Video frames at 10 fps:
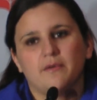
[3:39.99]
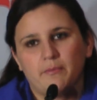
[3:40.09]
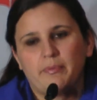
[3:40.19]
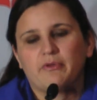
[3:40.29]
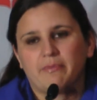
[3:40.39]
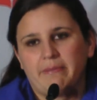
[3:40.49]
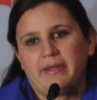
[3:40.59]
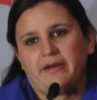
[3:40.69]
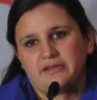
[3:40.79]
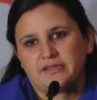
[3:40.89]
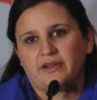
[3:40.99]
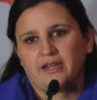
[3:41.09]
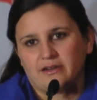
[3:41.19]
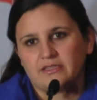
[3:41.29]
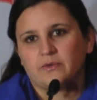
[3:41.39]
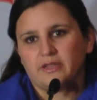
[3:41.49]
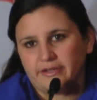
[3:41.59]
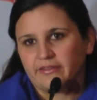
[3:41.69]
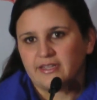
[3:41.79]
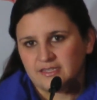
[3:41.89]
Both my parents are here, so
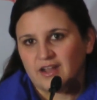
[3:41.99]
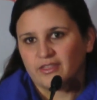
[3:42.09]
clearly it's not